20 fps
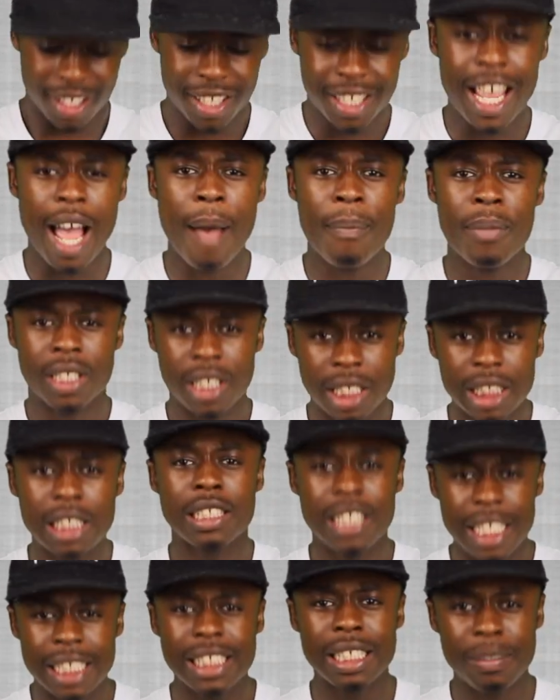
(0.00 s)
Cabbage,
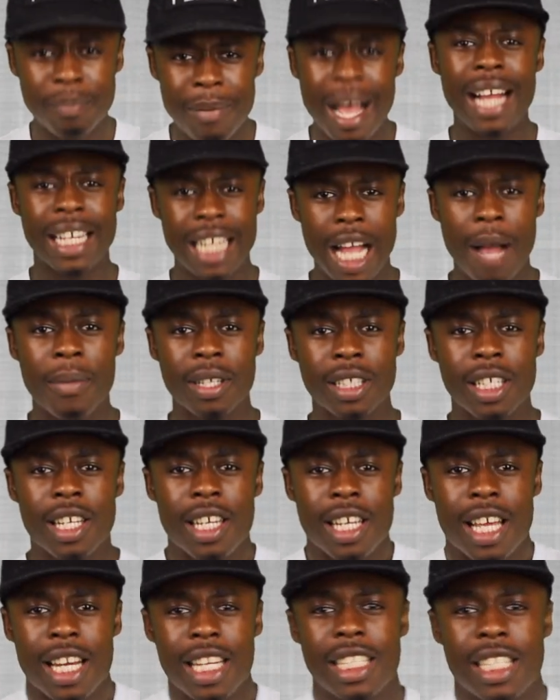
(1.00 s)
this is my cabbage.
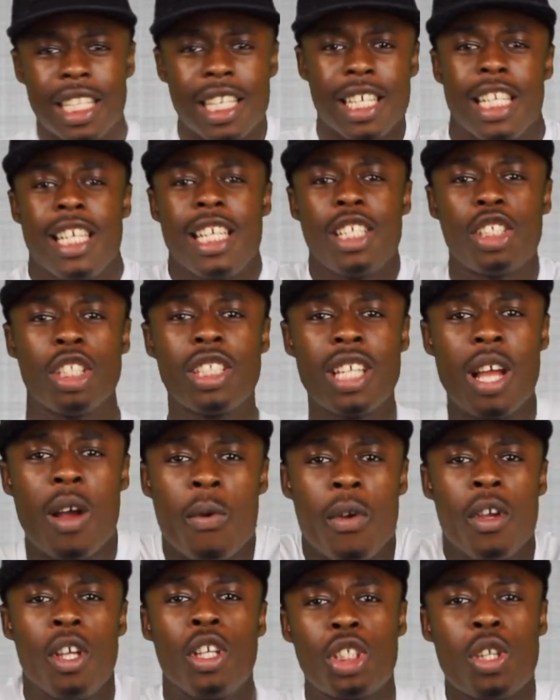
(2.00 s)
And he stood
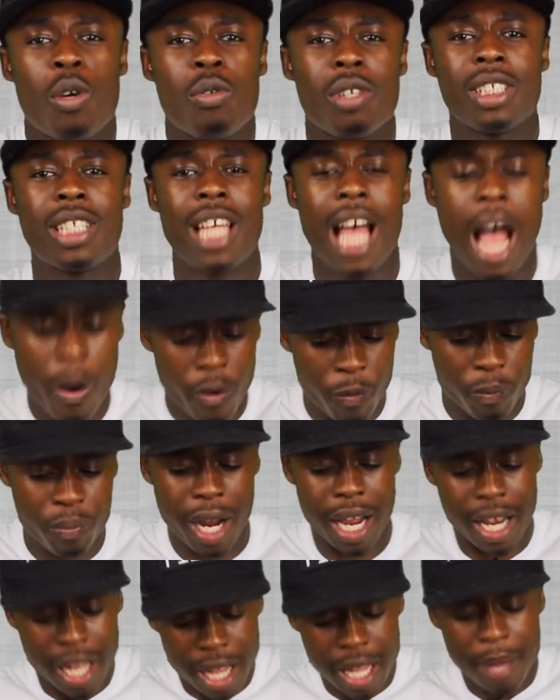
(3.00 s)
there, shoulders high with pride.